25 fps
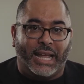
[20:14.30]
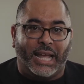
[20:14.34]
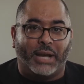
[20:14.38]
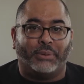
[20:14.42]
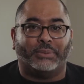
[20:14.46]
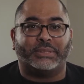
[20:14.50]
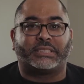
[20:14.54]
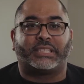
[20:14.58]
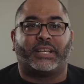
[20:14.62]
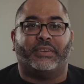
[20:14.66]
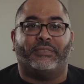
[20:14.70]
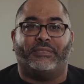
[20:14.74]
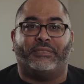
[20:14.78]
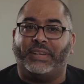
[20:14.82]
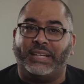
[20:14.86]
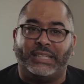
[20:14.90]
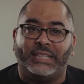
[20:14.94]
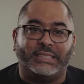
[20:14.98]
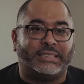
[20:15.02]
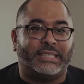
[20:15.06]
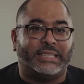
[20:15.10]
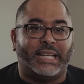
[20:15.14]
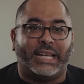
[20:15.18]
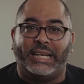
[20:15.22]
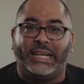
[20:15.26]
and was
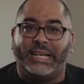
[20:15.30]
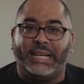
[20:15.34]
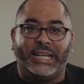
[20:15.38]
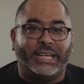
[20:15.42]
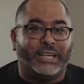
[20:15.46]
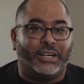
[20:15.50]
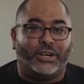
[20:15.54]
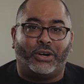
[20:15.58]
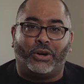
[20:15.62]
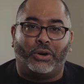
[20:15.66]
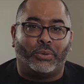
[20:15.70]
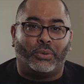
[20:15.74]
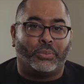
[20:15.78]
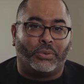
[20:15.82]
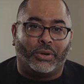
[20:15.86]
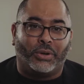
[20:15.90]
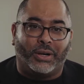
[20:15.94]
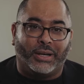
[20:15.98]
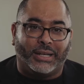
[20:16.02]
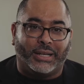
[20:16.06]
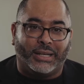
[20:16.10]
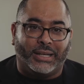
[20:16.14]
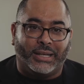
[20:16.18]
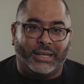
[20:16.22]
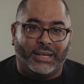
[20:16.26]
convinced that he hit a home
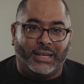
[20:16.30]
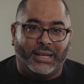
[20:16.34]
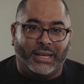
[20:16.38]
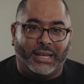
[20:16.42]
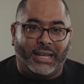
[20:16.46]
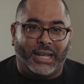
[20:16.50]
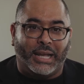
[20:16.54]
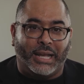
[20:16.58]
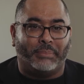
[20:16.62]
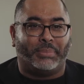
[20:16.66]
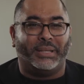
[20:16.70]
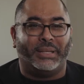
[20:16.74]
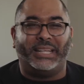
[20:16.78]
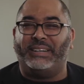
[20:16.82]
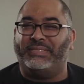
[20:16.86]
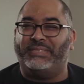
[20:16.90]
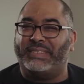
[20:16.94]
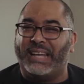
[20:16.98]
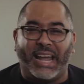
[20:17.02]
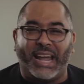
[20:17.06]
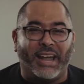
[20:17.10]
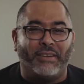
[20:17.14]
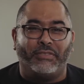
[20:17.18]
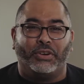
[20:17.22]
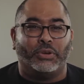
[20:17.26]
run and believed
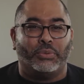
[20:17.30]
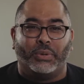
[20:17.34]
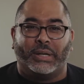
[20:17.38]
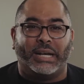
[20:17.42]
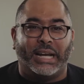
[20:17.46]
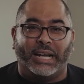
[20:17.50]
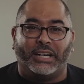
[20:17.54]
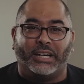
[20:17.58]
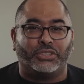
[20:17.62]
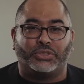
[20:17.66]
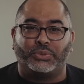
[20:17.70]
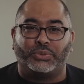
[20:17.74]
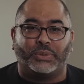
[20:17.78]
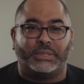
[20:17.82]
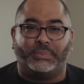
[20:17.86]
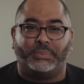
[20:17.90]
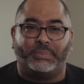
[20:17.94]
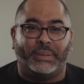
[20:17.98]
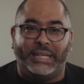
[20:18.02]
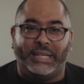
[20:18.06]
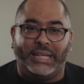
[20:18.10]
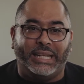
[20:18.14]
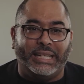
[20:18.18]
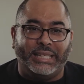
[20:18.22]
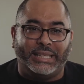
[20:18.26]
everyone else was
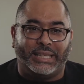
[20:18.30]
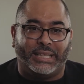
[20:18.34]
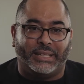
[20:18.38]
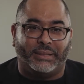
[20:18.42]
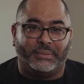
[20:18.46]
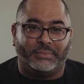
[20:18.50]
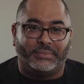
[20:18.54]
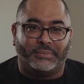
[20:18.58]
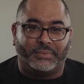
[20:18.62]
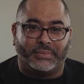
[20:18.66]
beneath him.